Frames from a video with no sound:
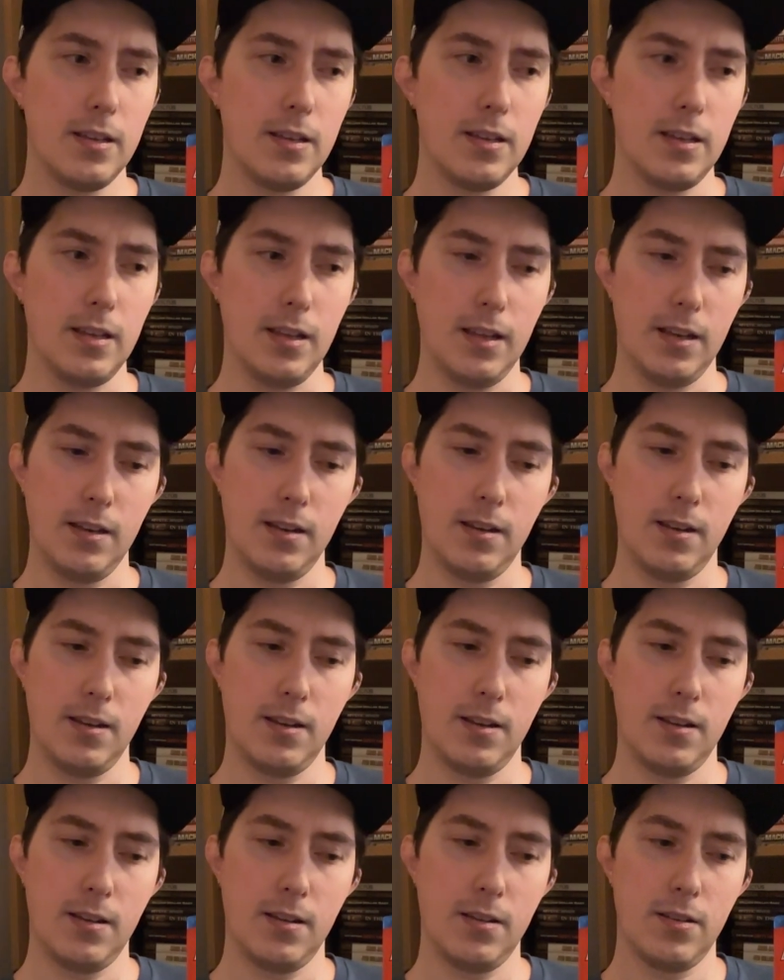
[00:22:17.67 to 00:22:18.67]
And
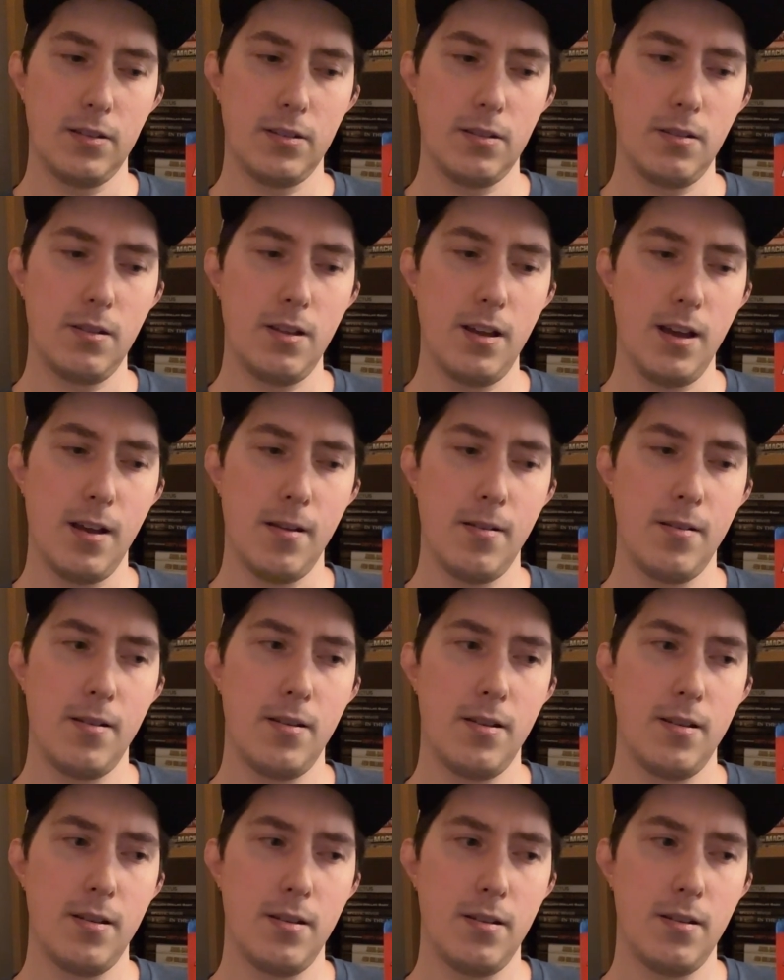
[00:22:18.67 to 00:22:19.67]
so yeah,
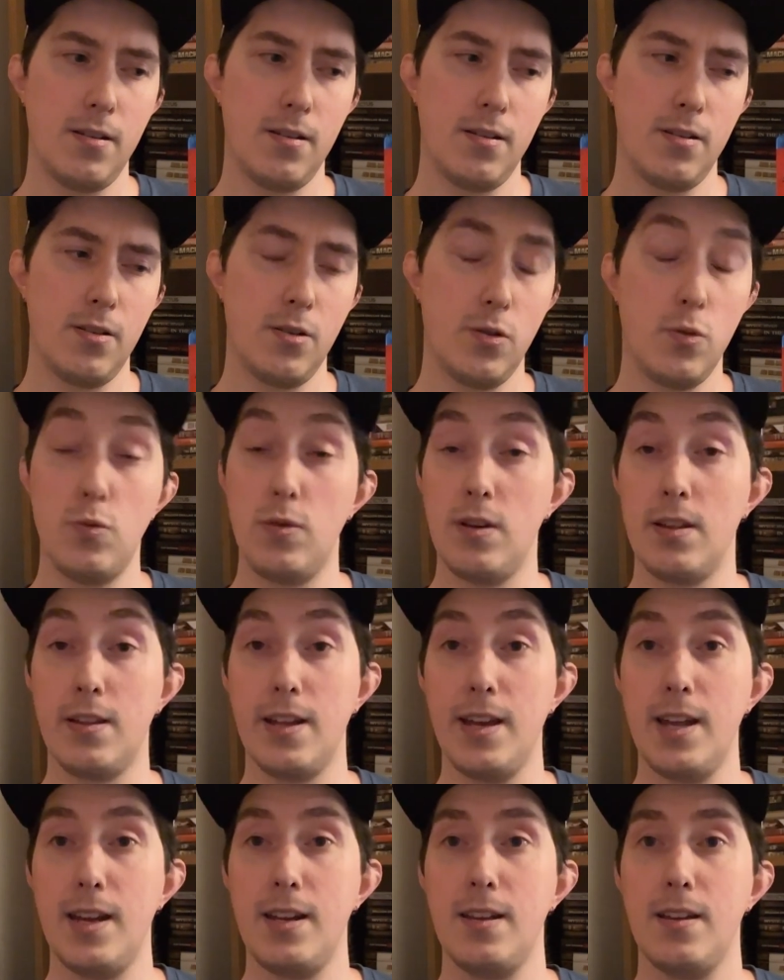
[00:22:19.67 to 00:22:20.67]
with
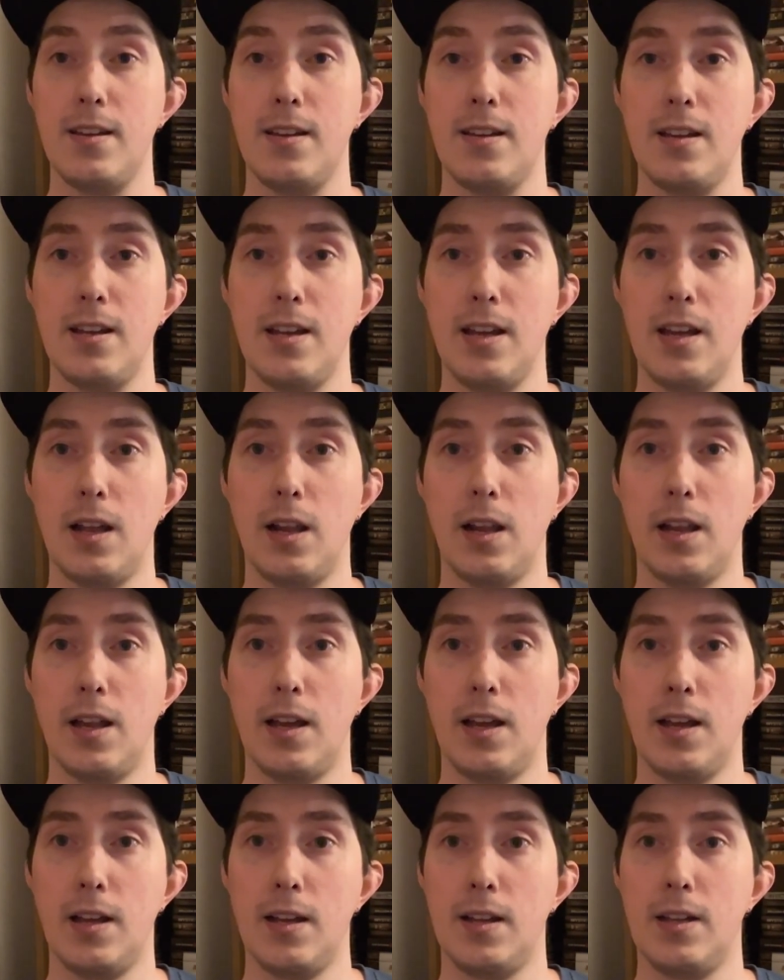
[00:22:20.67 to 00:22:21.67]
that, I'll